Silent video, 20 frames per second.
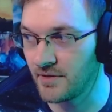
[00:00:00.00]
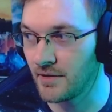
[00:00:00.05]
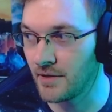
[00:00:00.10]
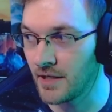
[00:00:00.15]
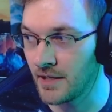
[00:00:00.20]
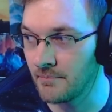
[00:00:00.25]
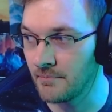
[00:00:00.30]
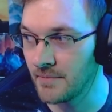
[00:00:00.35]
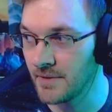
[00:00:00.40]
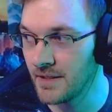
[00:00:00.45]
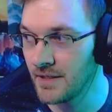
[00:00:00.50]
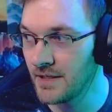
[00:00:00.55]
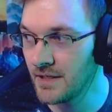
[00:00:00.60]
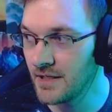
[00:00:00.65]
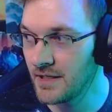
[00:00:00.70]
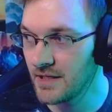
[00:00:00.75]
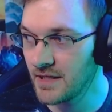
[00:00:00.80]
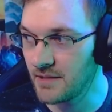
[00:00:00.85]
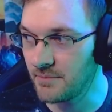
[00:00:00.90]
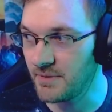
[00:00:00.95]
um,
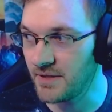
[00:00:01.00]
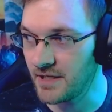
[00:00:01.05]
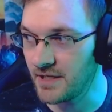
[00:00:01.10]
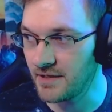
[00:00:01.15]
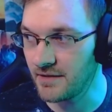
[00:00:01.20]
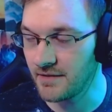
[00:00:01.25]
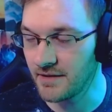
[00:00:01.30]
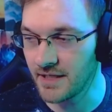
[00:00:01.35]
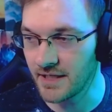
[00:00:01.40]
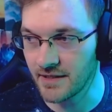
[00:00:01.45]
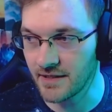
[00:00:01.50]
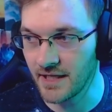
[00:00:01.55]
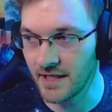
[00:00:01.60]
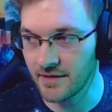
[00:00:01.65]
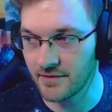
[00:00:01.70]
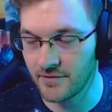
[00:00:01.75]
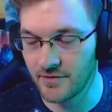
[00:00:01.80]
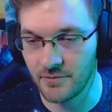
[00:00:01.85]
be like not